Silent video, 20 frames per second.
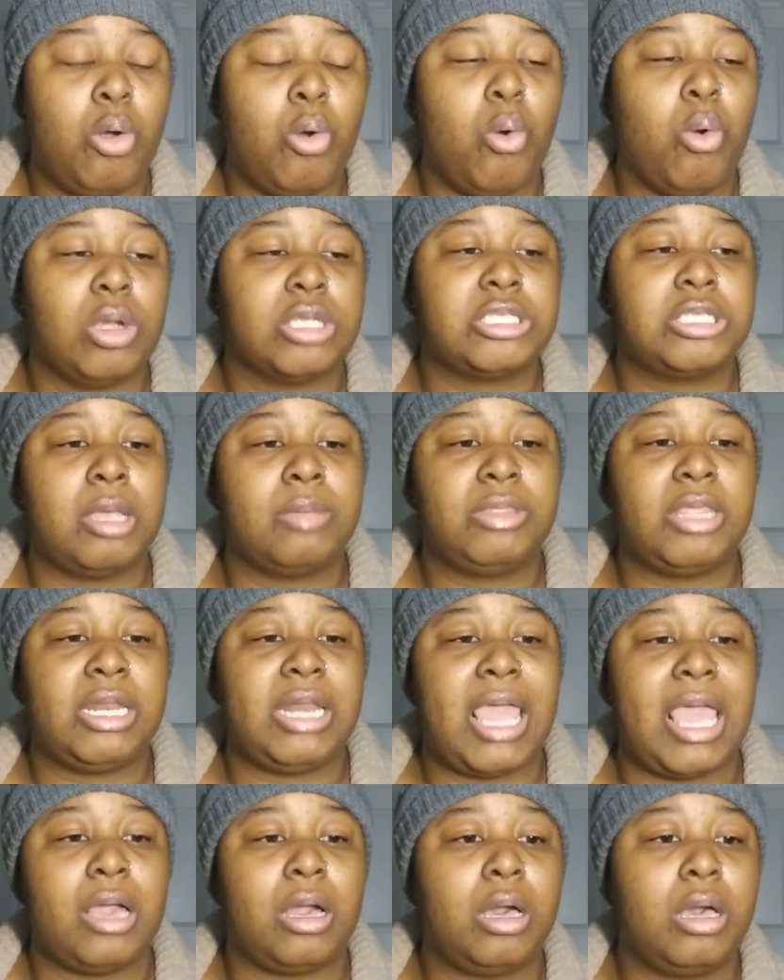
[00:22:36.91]
or something
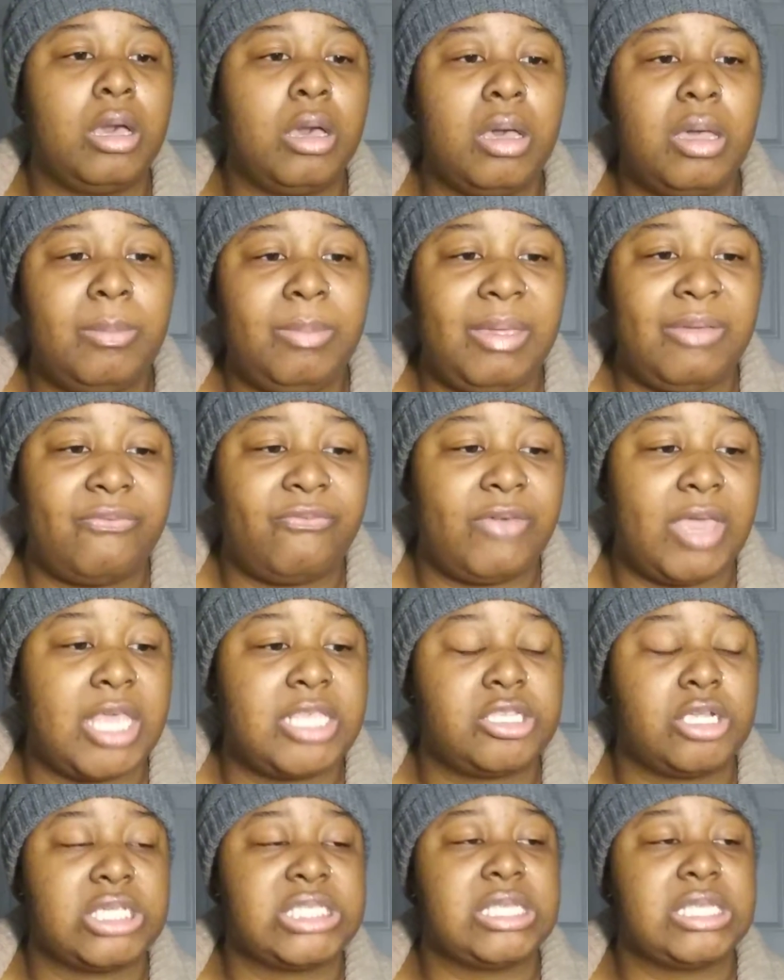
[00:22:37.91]
that could be fixed or